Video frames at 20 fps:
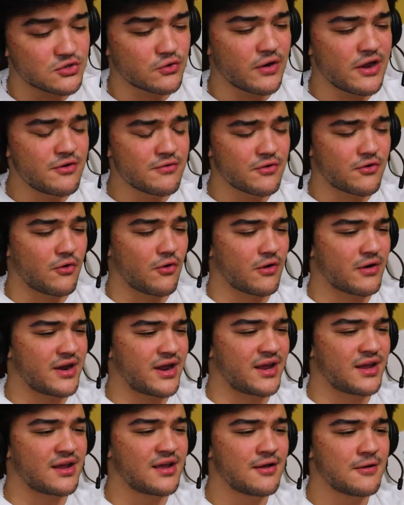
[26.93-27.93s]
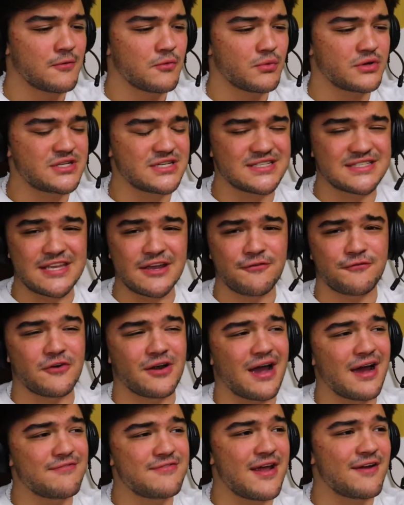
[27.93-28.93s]
screen recording, which is
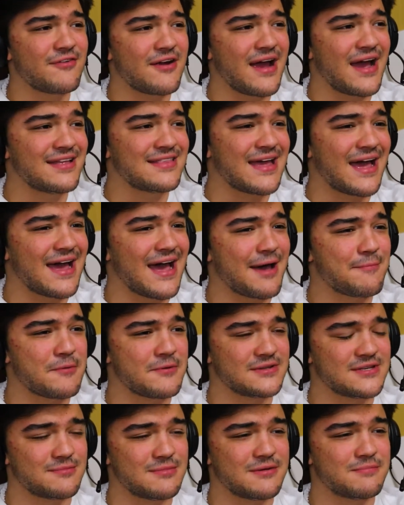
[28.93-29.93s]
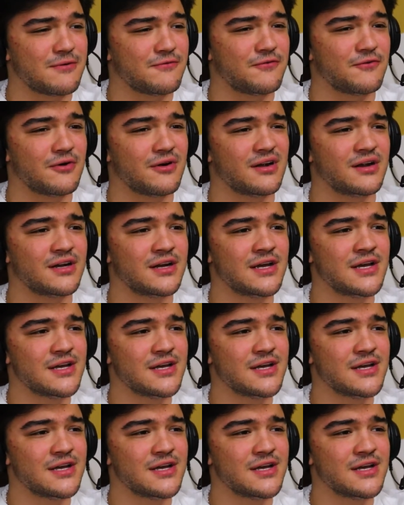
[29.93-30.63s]
different. I've never had that happen to me before.